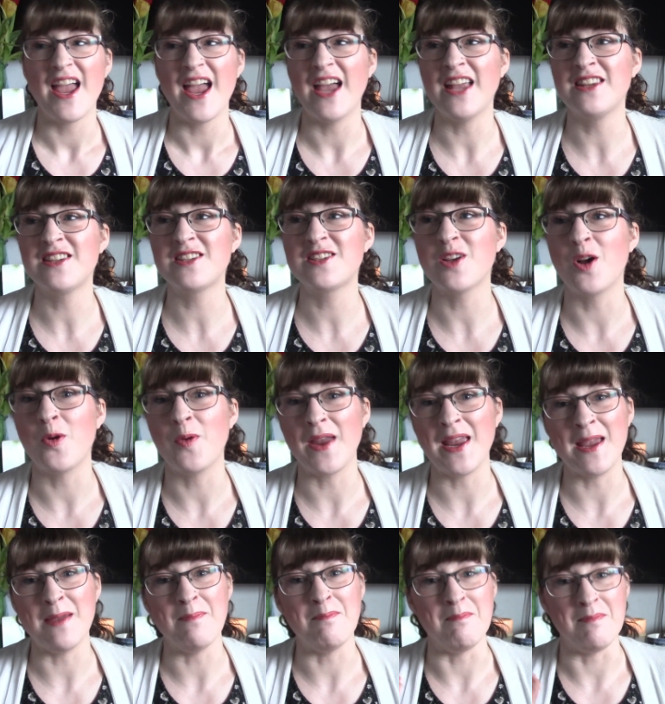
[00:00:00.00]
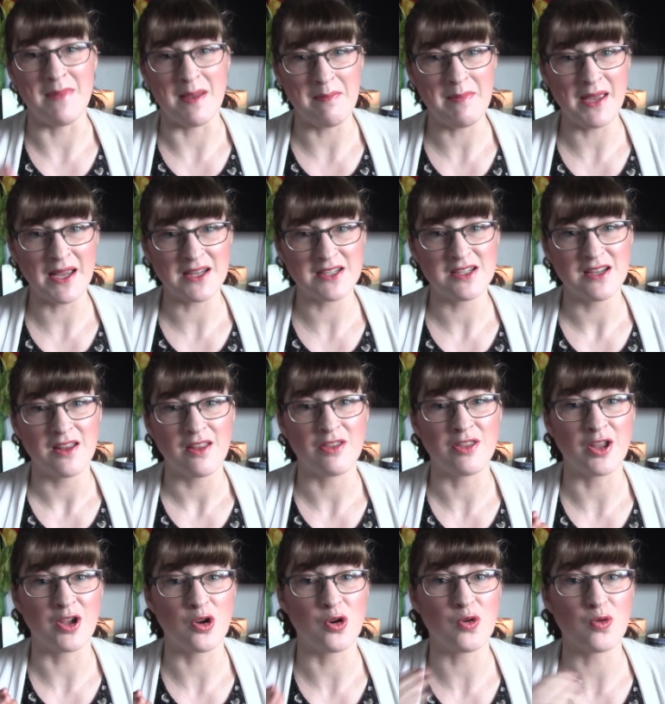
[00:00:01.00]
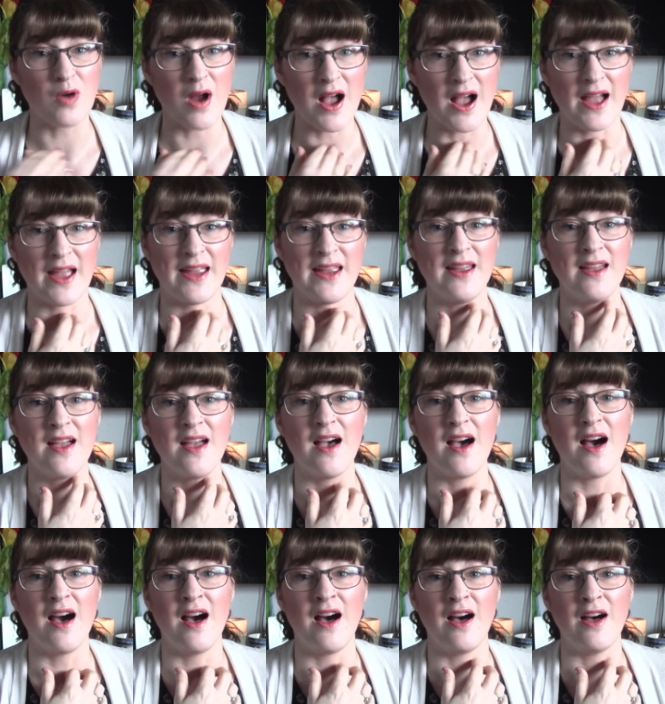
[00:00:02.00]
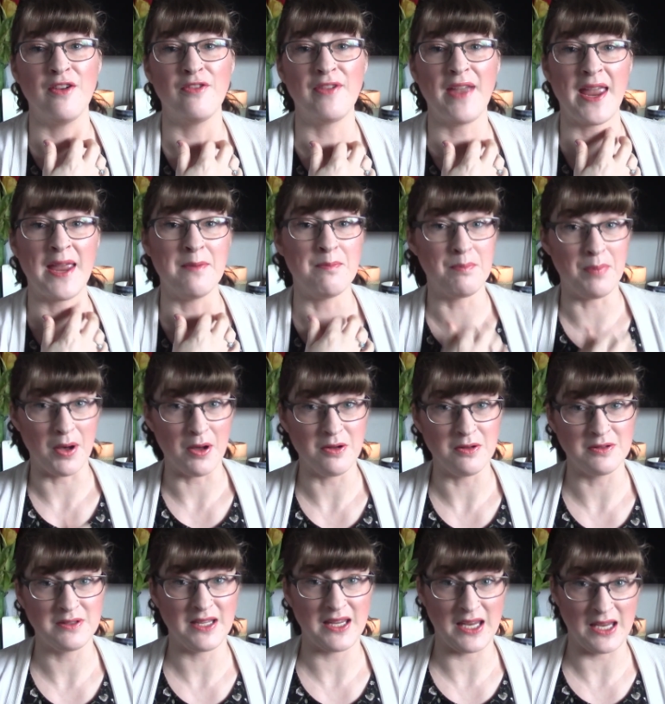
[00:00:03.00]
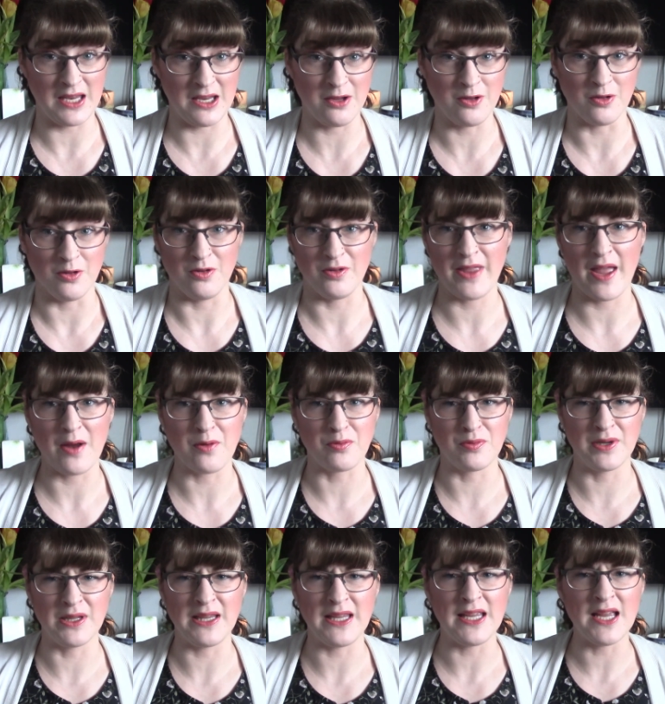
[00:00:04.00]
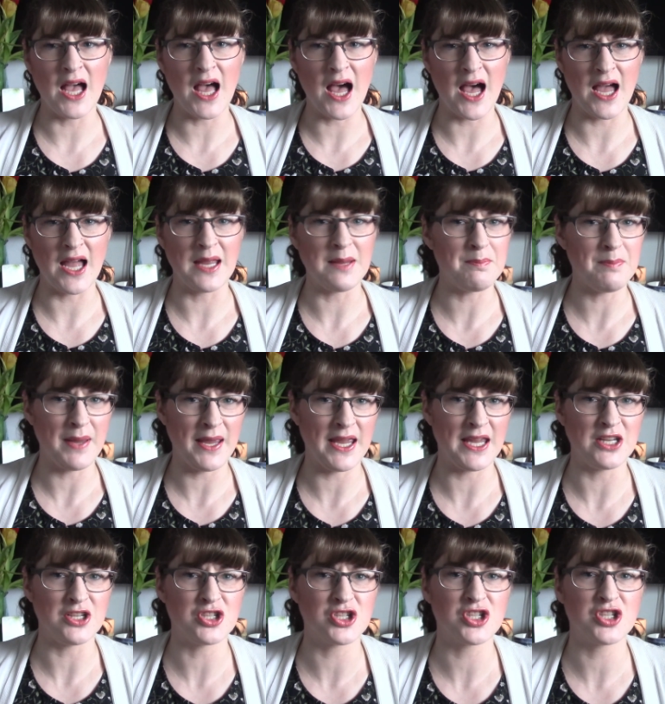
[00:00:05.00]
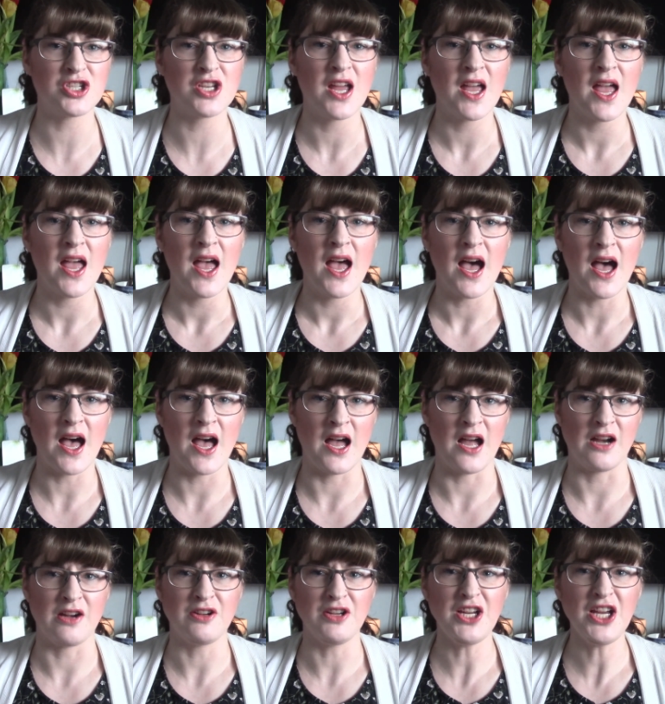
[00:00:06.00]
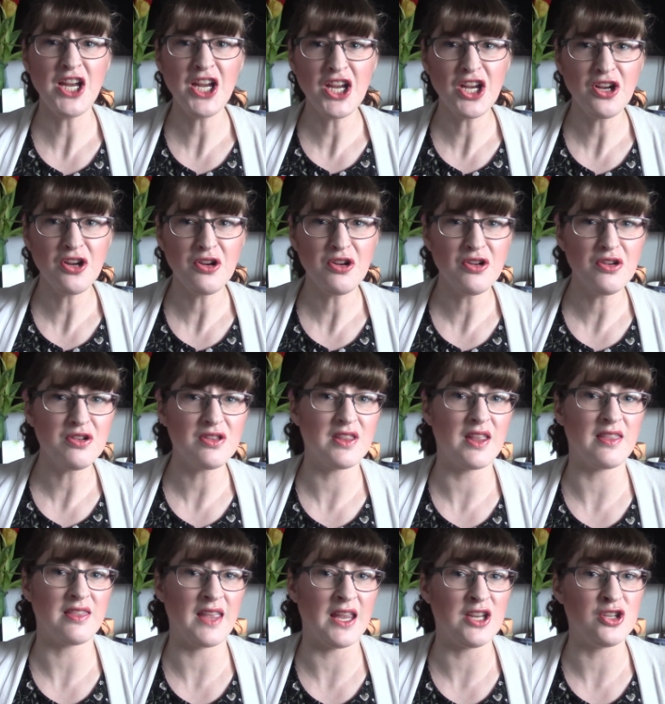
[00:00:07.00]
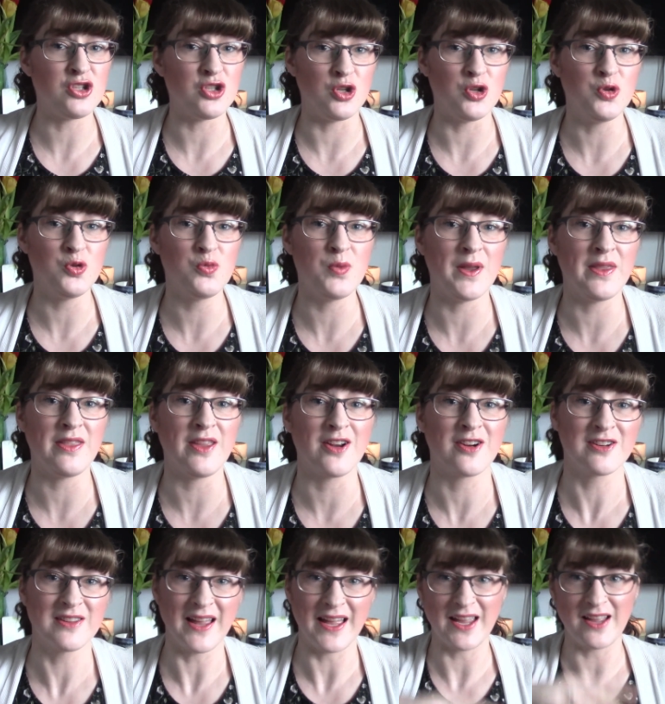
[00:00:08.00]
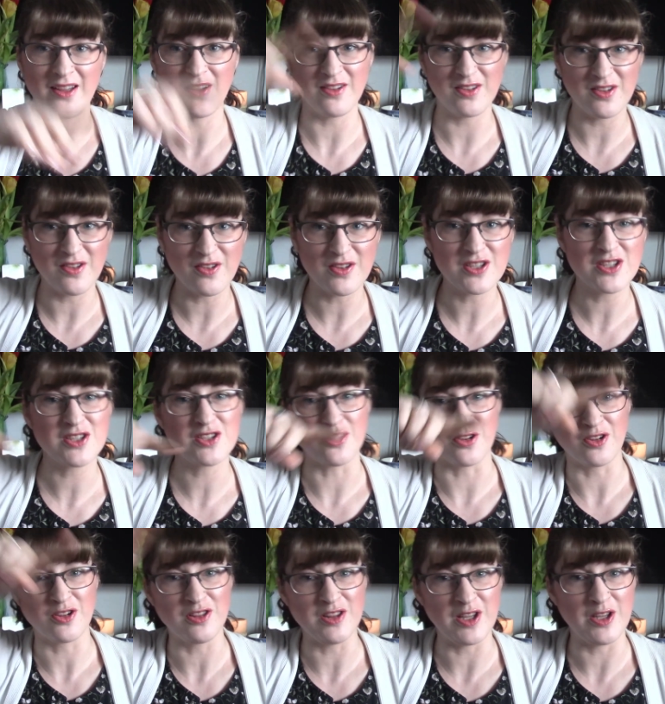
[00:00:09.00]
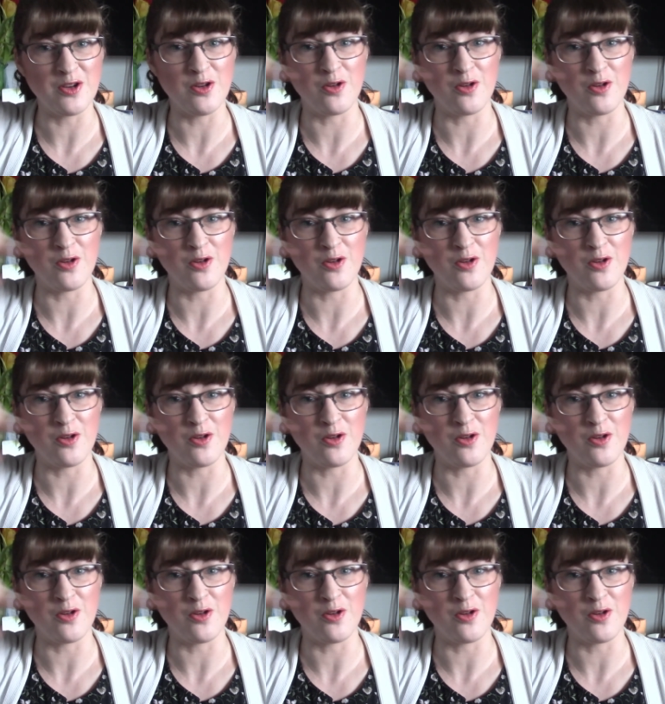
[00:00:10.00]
and so it mimicked the cry of a bald eagle, that really high-pitched ear that they do when they're like circling